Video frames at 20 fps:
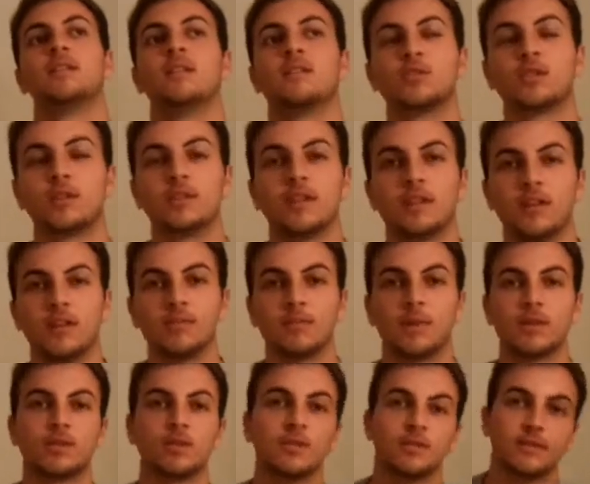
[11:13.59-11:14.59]
Yeah, should I take off
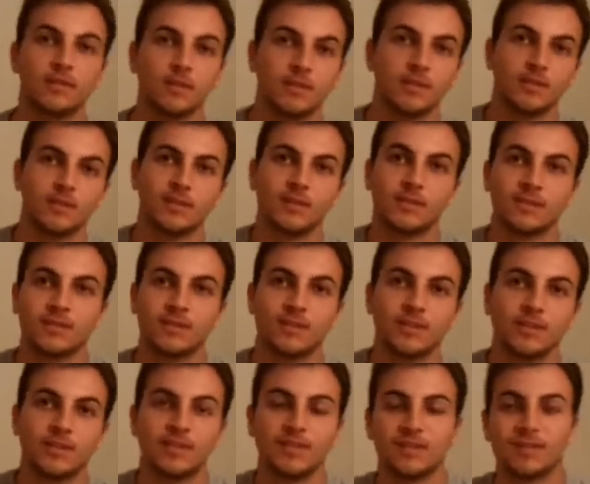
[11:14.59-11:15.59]
my shirt for
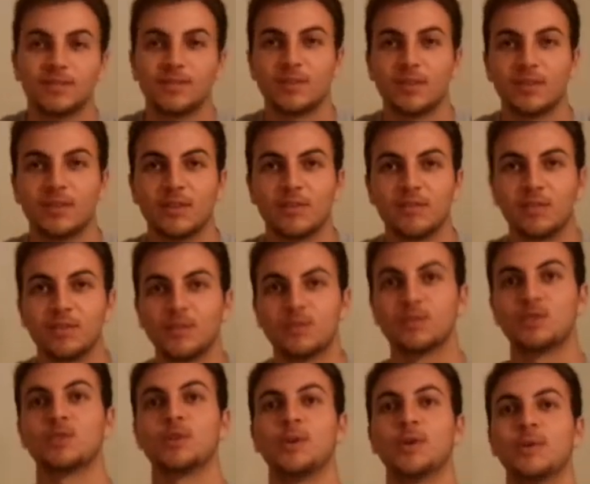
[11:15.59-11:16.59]
the interview and
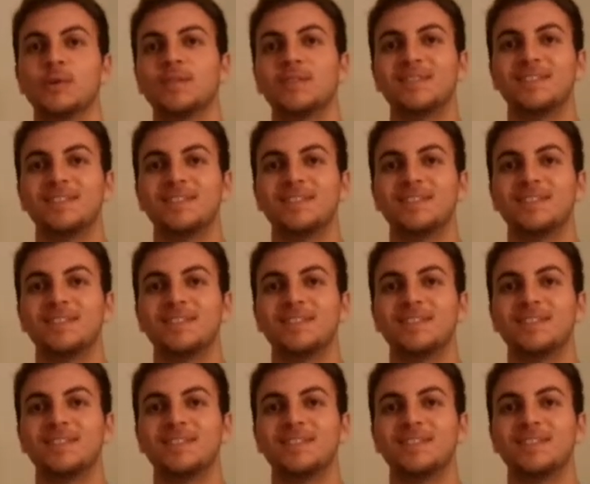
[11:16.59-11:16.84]
show?